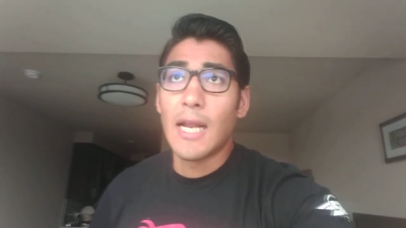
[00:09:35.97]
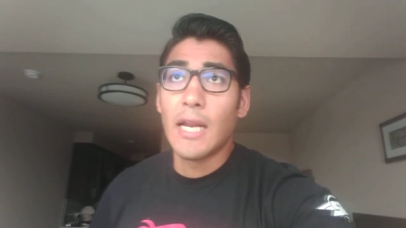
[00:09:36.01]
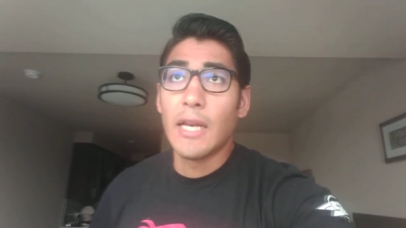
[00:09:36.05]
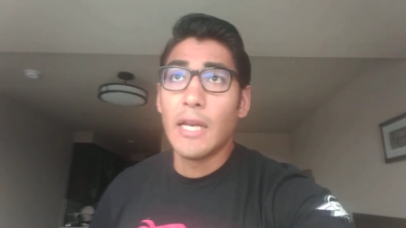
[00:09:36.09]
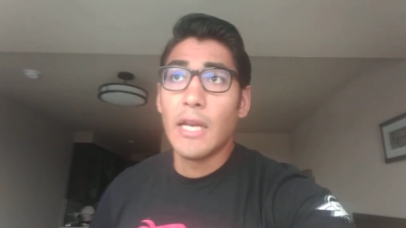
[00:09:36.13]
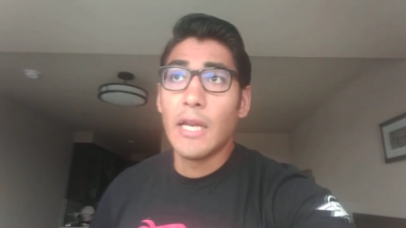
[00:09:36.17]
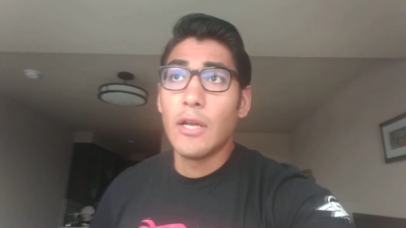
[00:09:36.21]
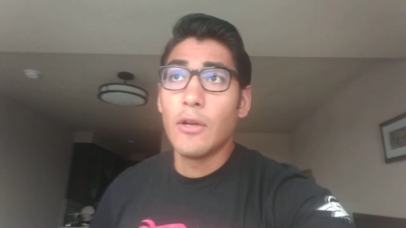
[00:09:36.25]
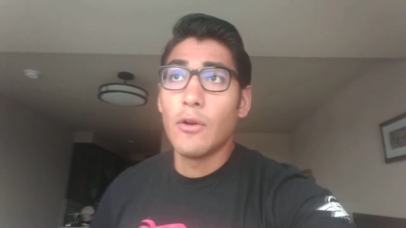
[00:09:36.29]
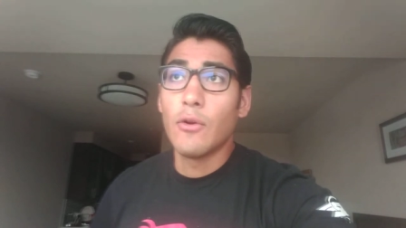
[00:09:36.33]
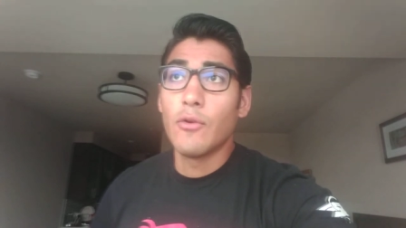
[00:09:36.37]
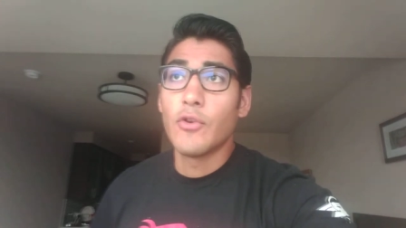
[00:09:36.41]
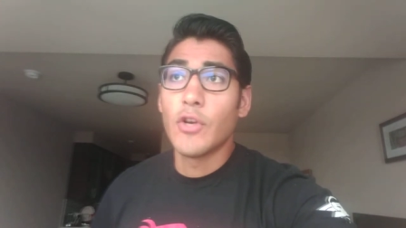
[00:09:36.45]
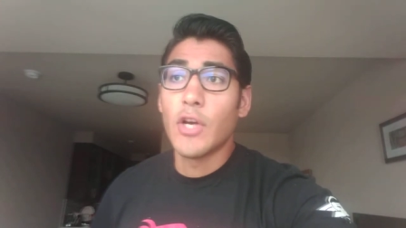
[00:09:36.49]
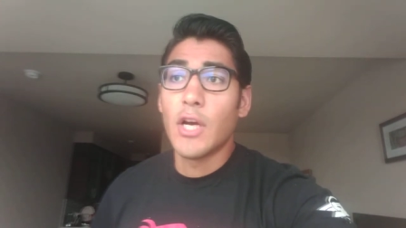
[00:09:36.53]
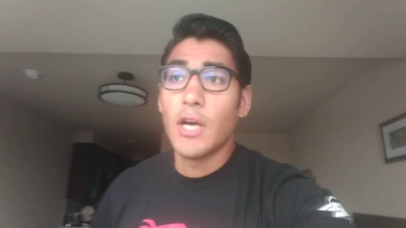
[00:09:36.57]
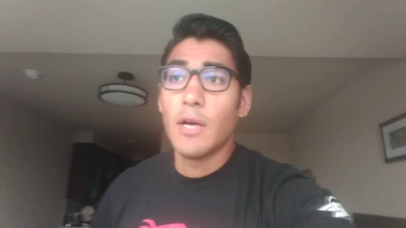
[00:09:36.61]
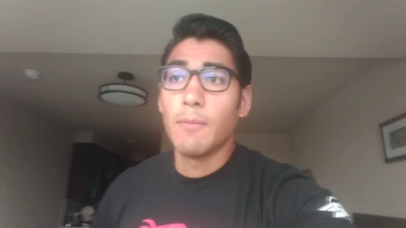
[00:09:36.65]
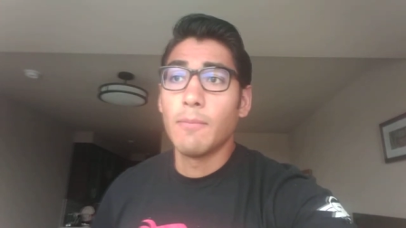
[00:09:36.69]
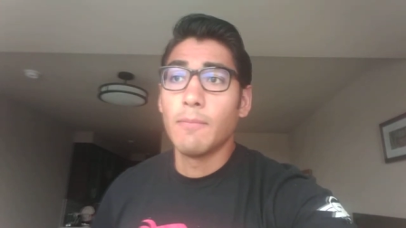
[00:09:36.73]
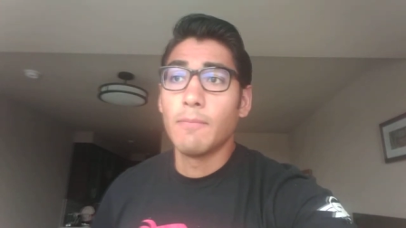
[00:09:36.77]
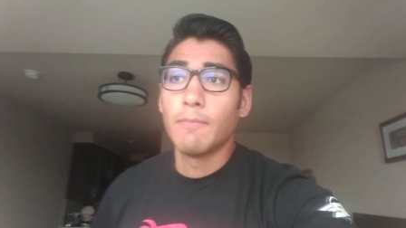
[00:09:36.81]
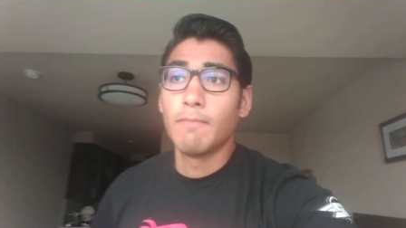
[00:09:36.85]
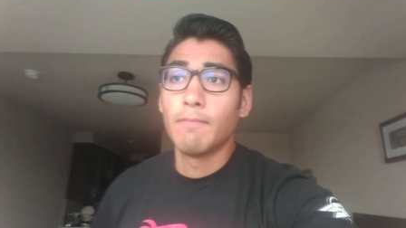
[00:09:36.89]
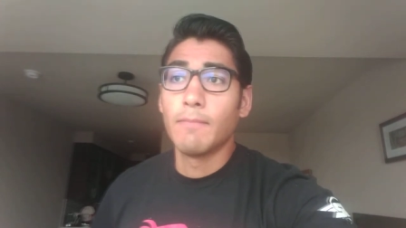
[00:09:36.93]
I need a new
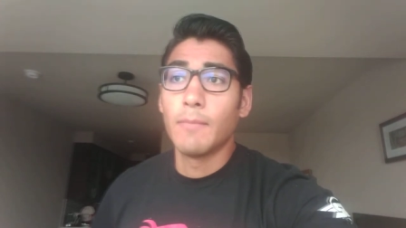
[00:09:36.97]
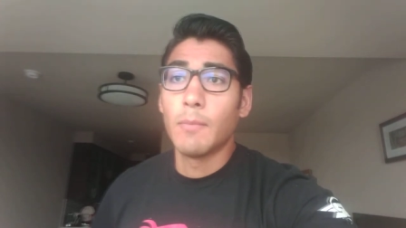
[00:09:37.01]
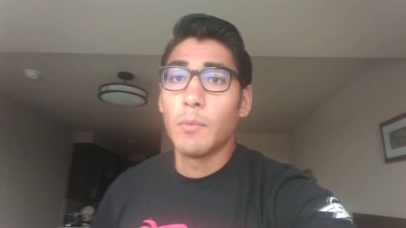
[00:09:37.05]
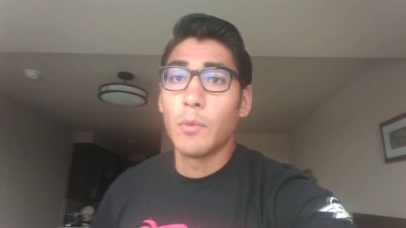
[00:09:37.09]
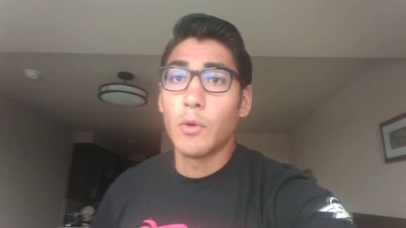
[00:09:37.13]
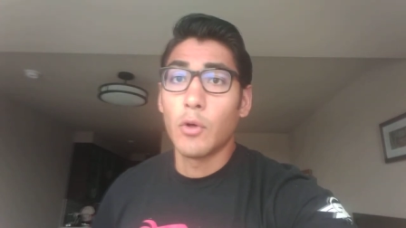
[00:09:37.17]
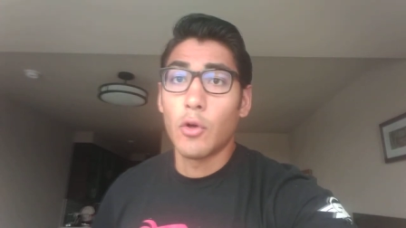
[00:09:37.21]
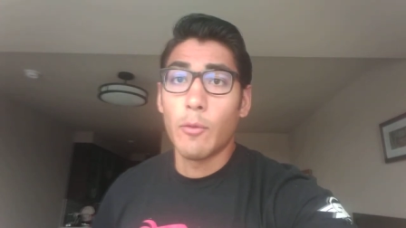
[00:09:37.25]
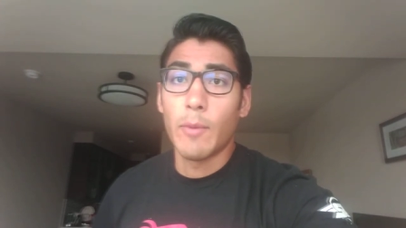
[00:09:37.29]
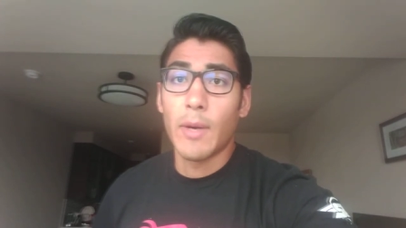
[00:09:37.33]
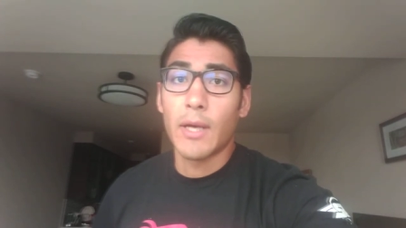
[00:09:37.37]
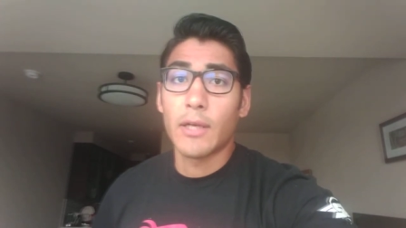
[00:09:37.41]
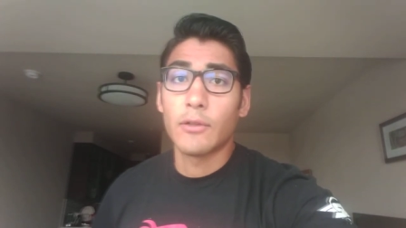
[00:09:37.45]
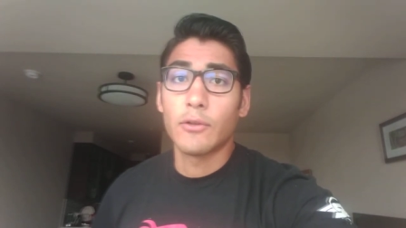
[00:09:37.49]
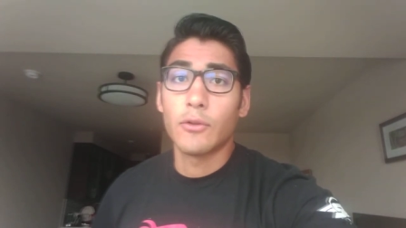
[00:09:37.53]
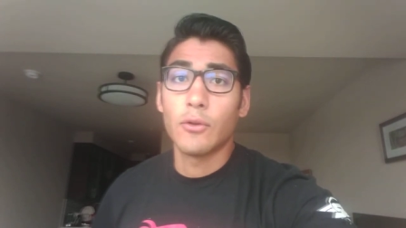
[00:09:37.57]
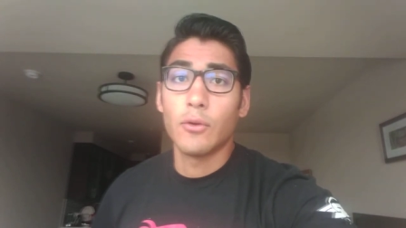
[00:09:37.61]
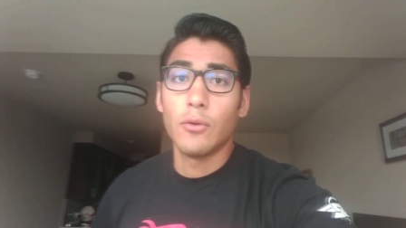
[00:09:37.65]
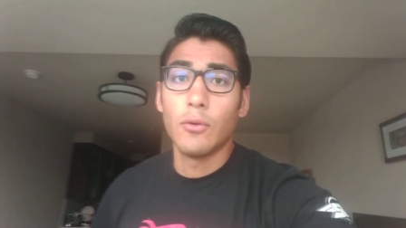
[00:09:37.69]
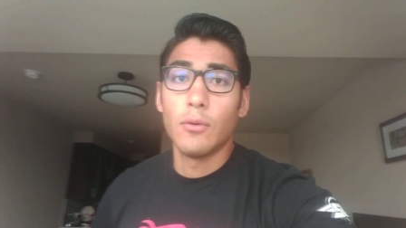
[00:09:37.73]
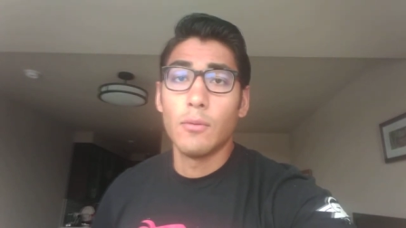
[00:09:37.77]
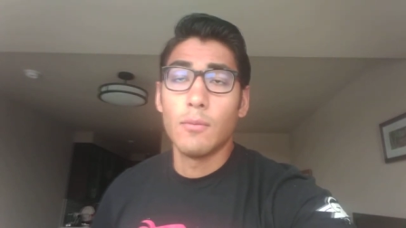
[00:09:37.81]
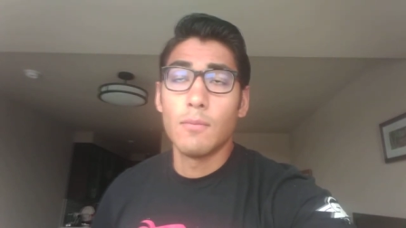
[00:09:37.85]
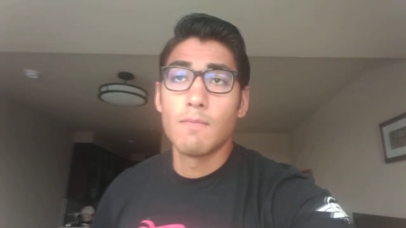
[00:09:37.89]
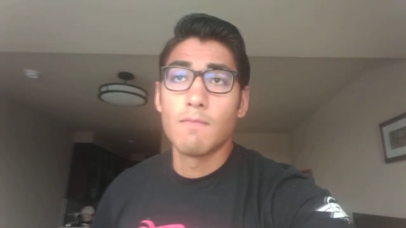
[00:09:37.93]
job. I'm gonna go back to
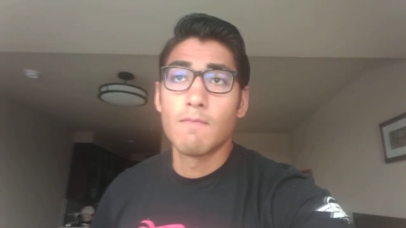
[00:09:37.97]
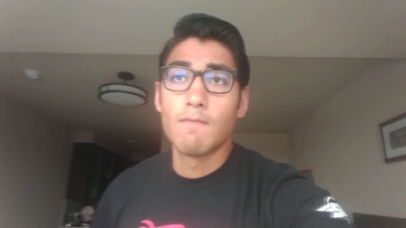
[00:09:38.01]
school.